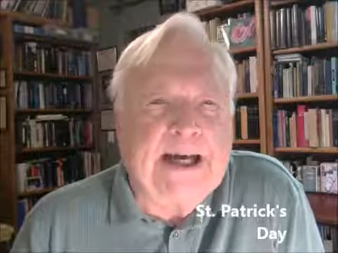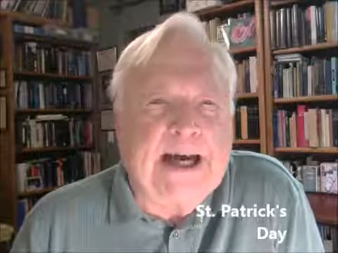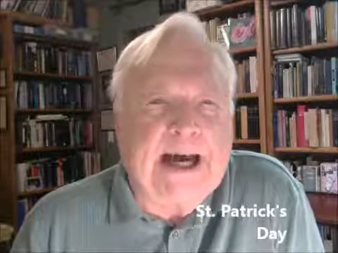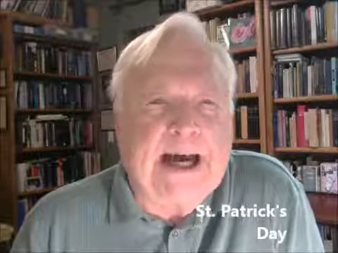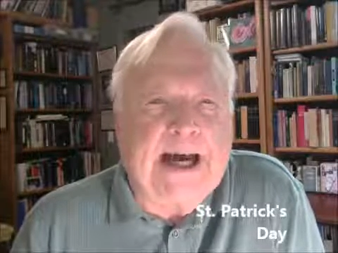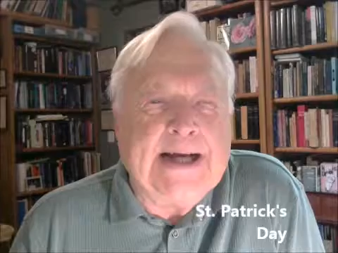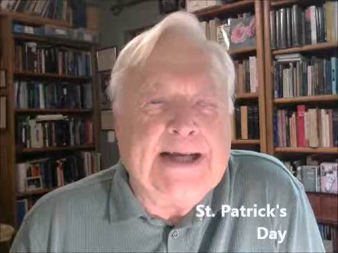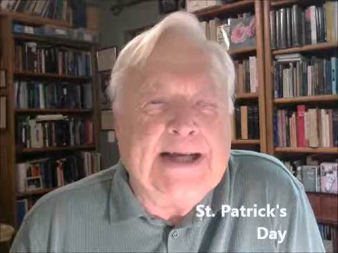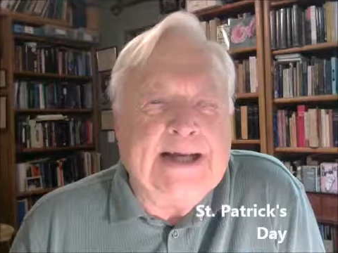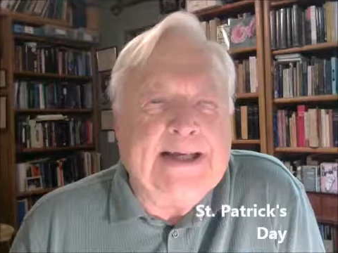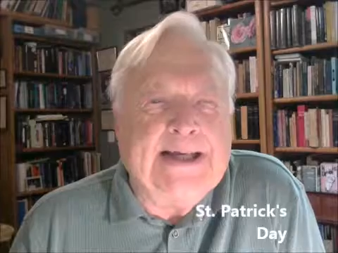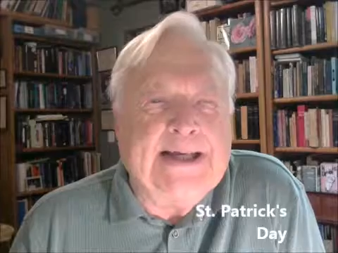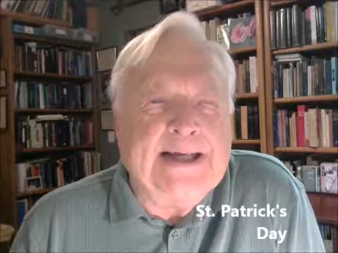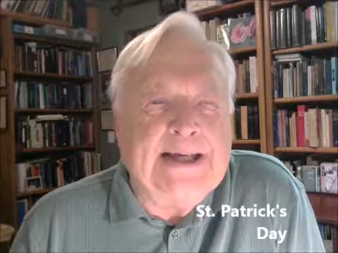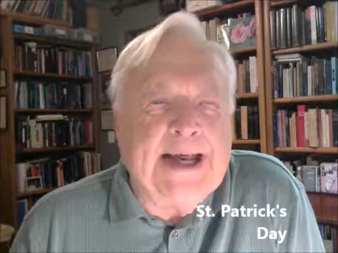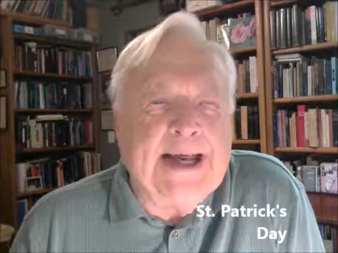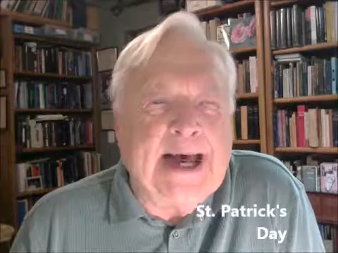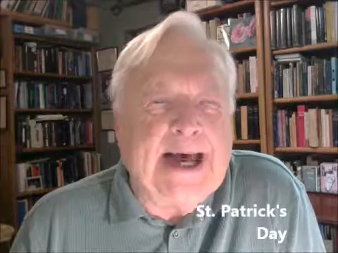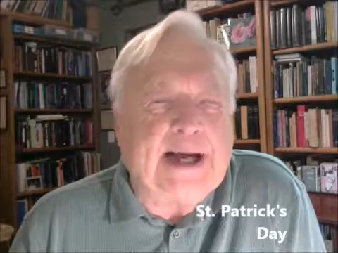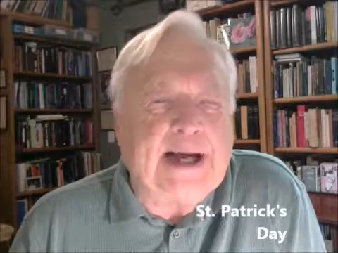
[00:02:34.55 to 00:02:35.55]
I did
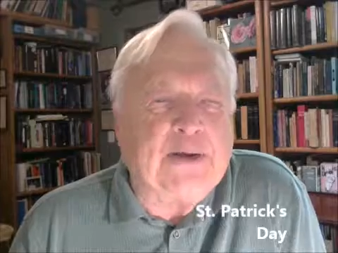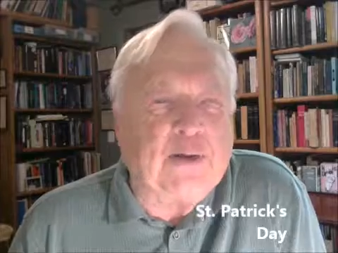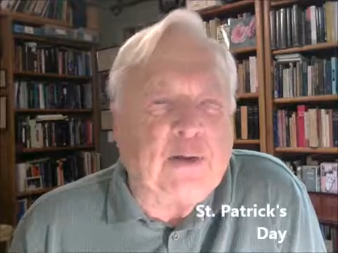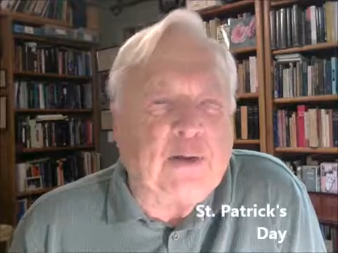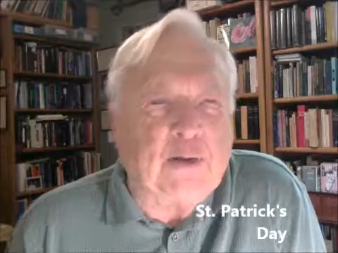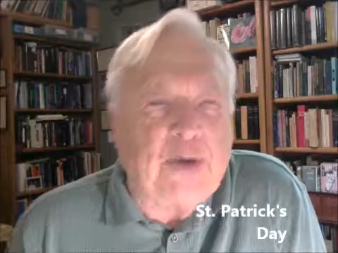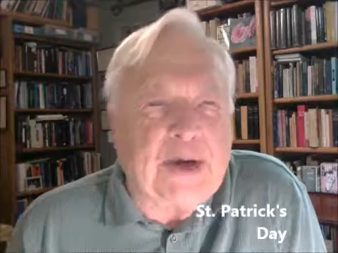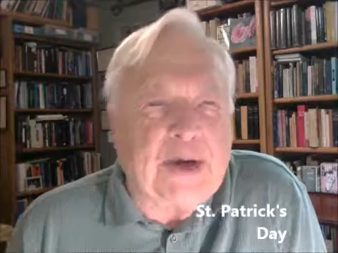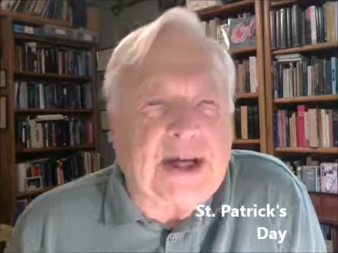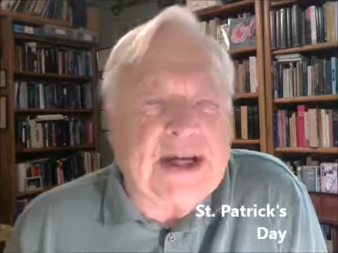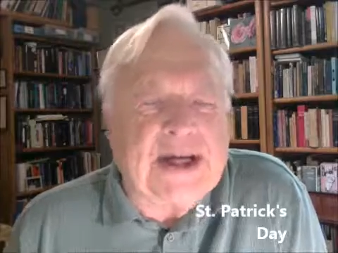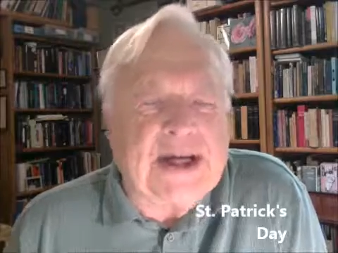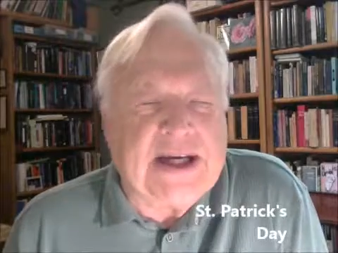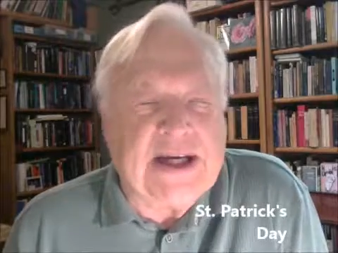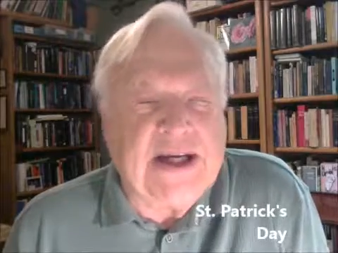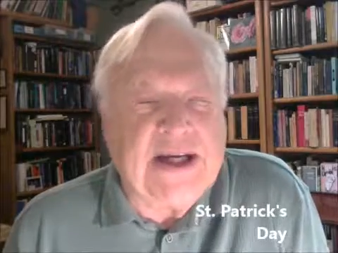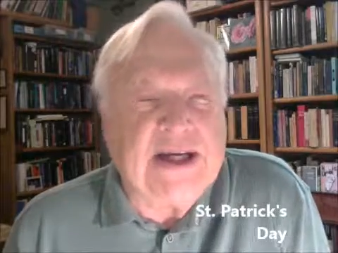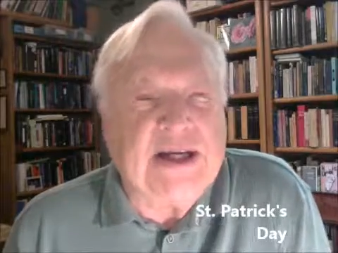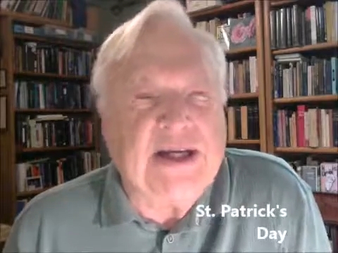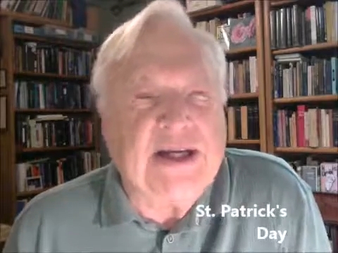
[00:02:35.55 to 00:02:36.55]
not
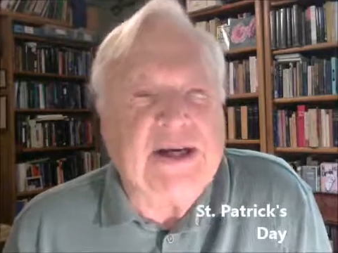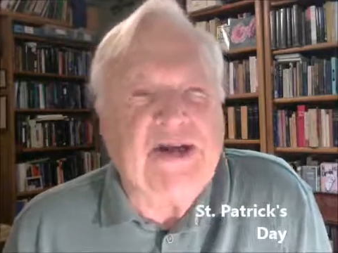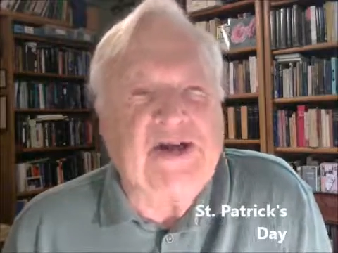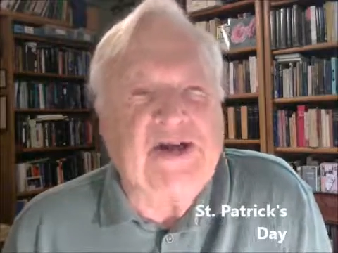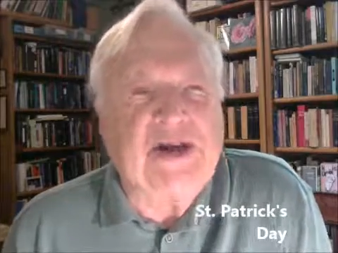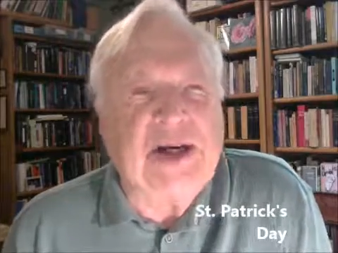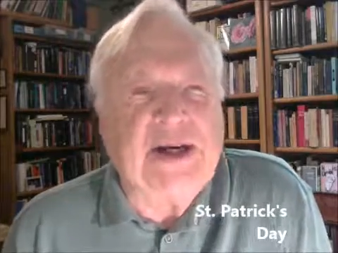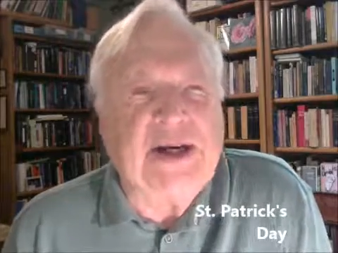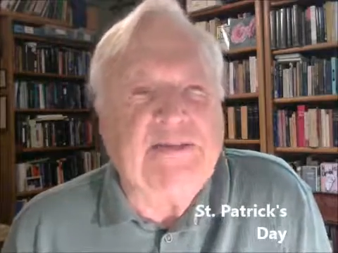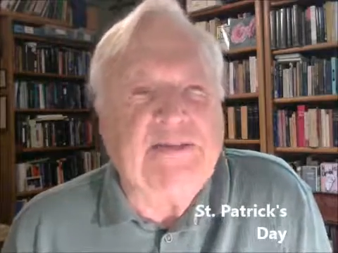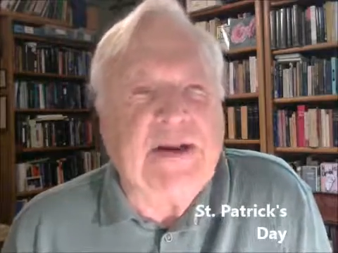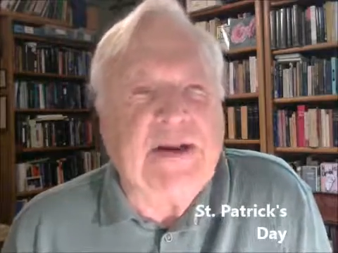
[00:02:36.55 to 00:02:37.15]
read St.